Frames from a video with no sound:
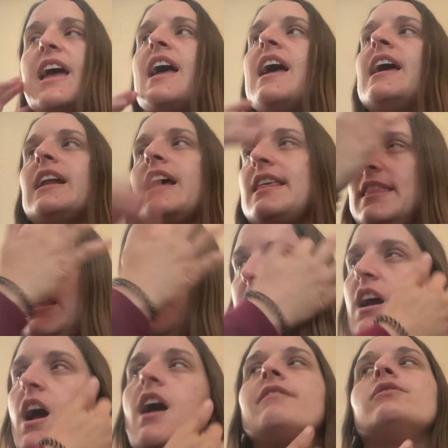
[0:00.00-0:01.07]
And I
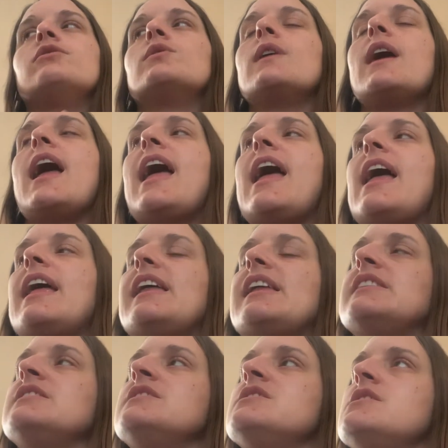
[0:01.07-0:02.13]
think I've
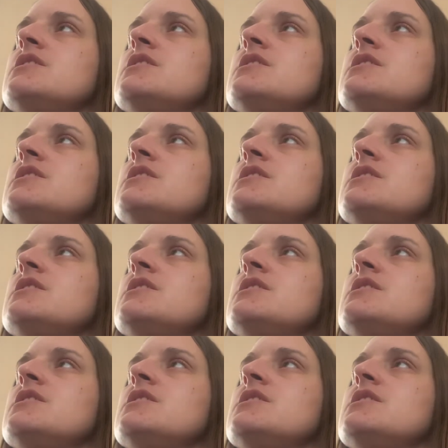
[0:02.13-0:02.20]
read